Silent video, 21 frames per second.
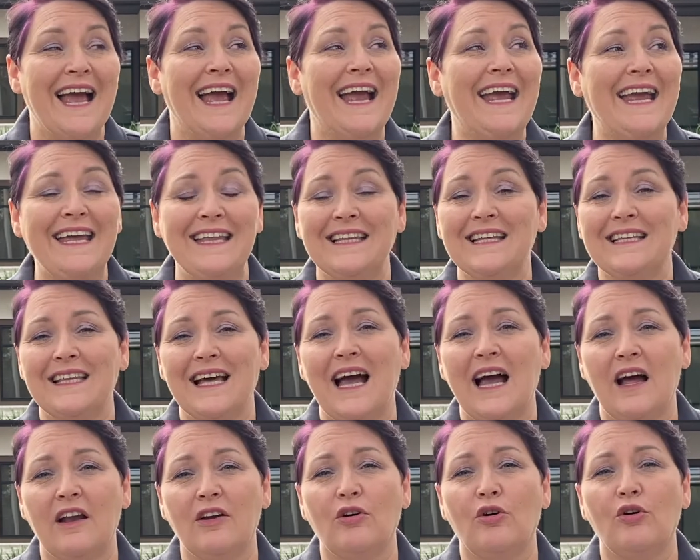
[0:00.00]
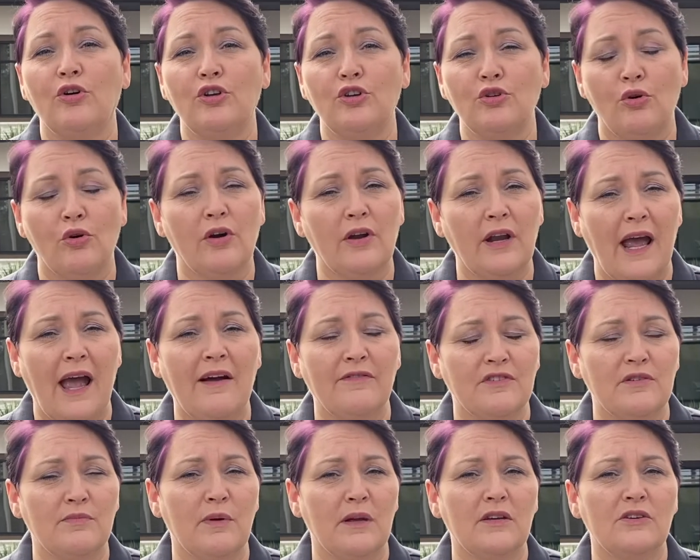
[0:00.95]
Either that, or you're going to have
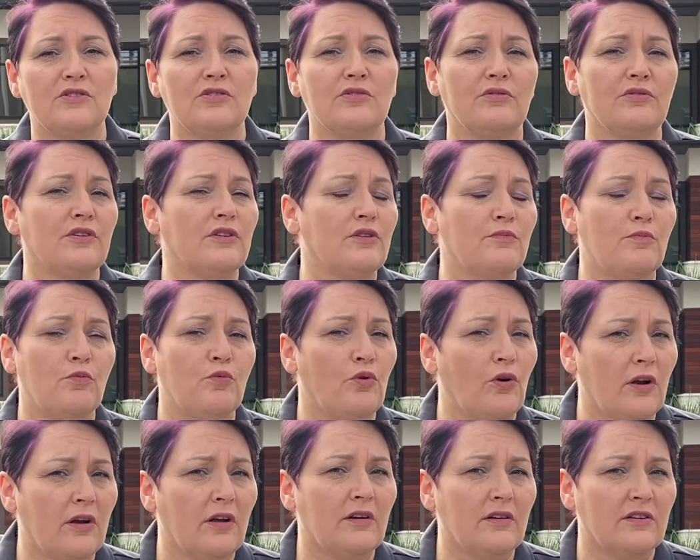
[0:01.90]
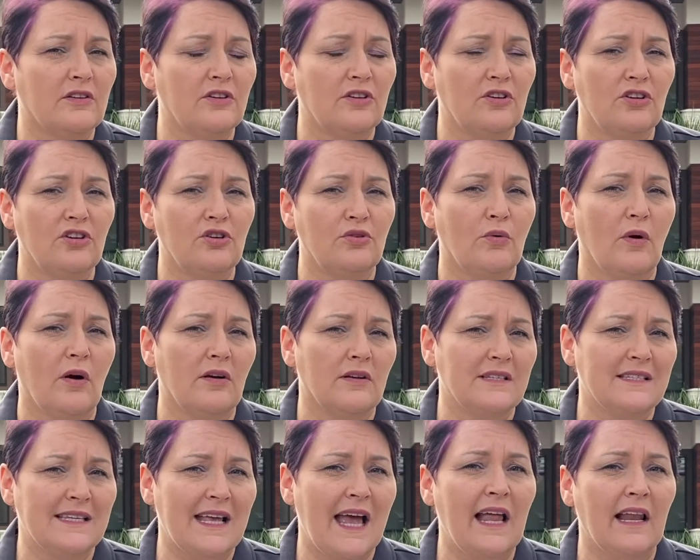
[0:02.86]
to make sure that the product that you are
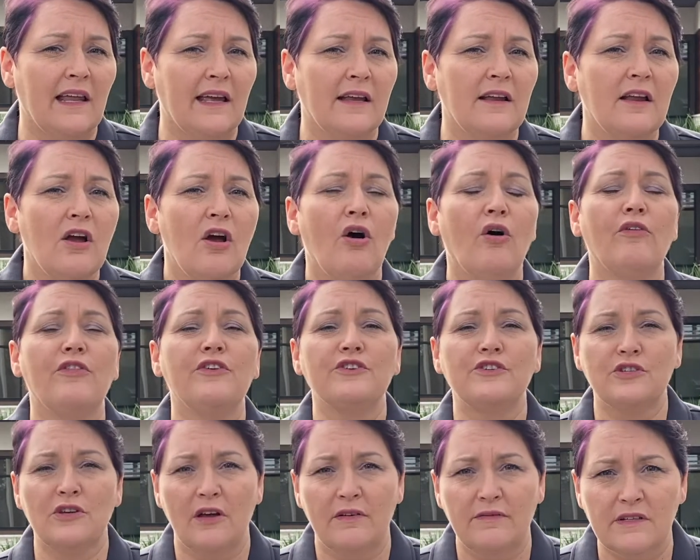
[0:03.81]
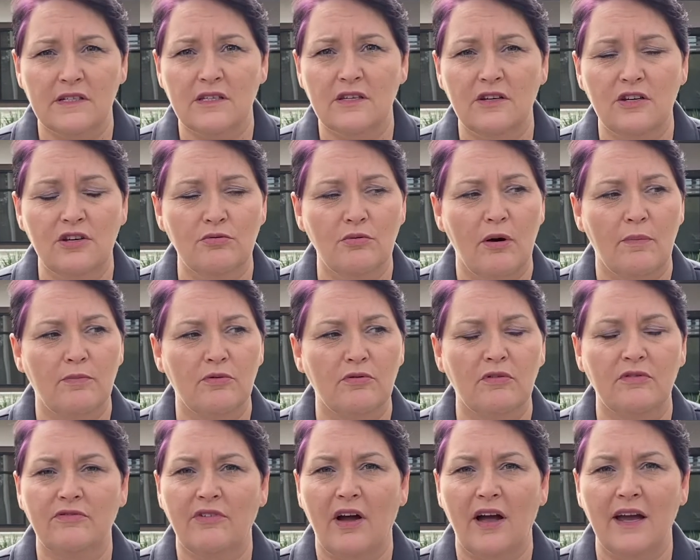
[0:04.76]
selling or the service that you are
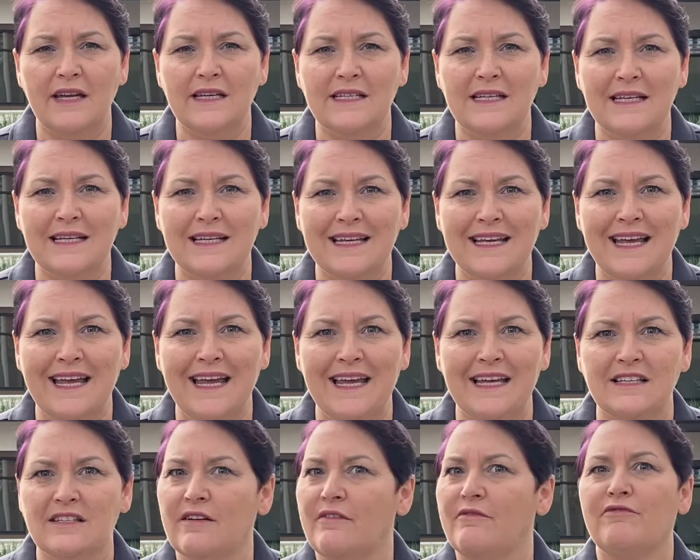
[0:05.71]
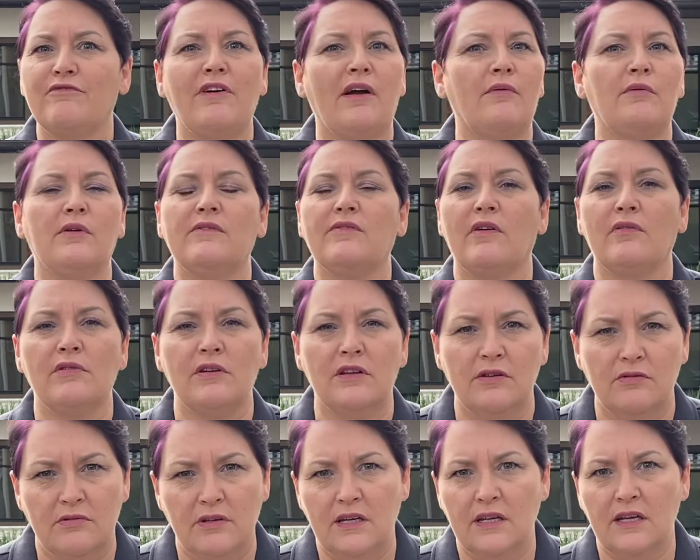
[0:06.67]
providing is very
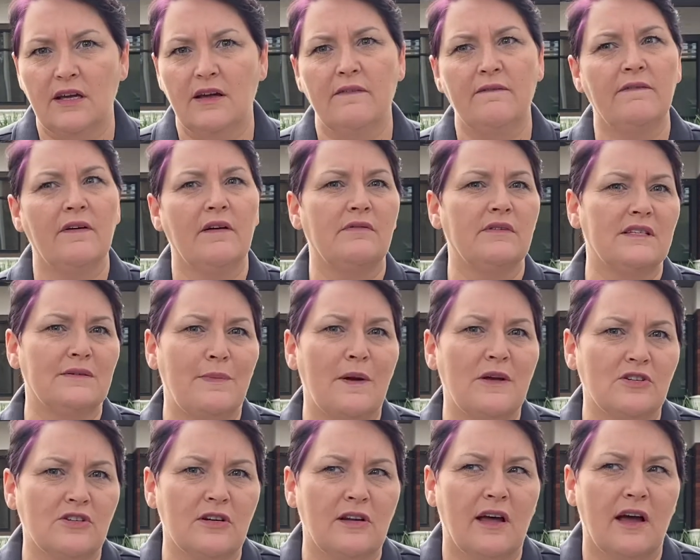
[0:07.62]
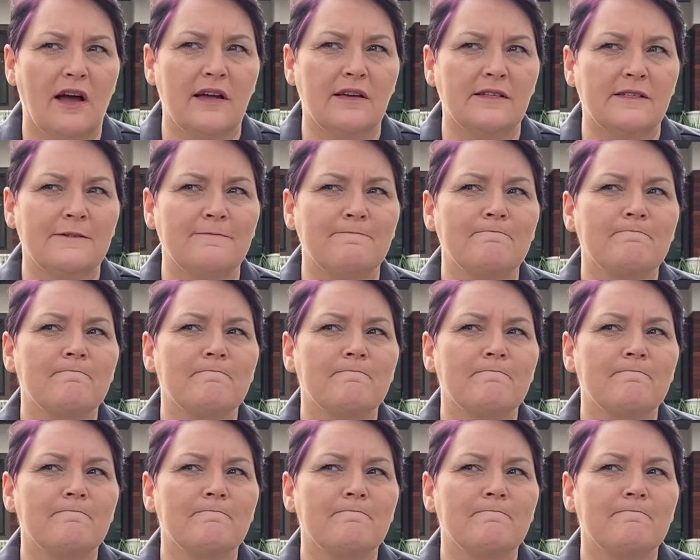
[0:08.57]
unique and very specialized.